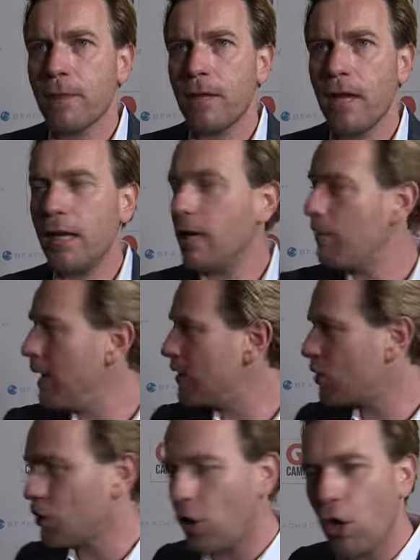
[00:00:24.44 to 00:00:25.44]
and I met
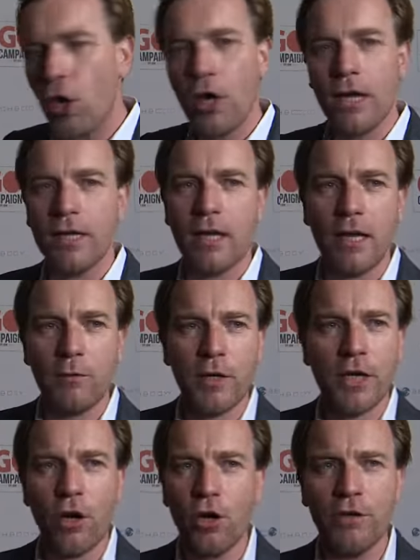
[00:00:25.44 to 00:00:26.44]
Scott, and, and we
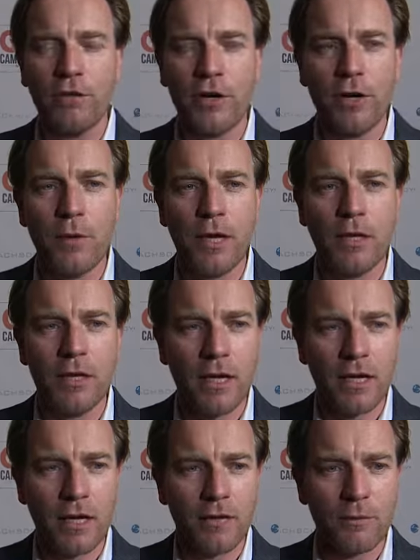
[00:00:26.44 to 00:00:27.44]
got on very well.
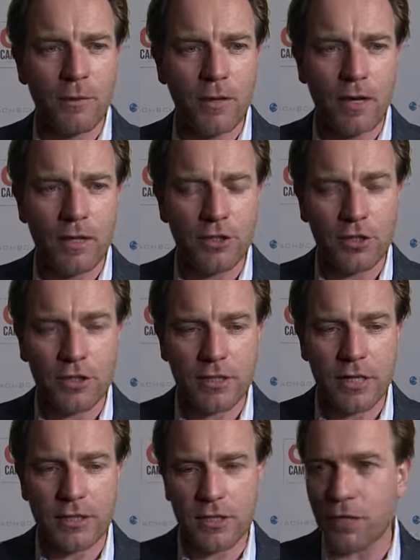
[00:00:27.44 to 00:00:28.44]
And I, I just,
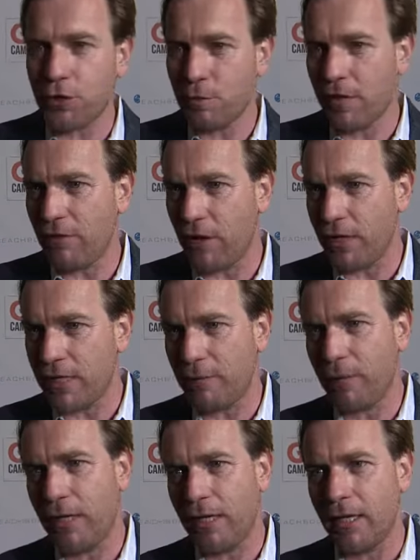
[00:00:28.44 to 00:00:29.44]
it touched me very
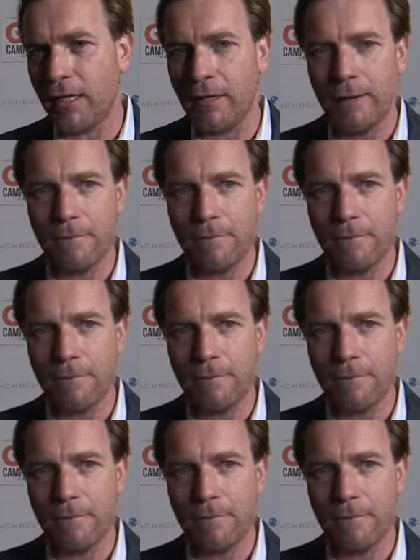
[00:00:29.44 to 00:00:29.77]
deeply, the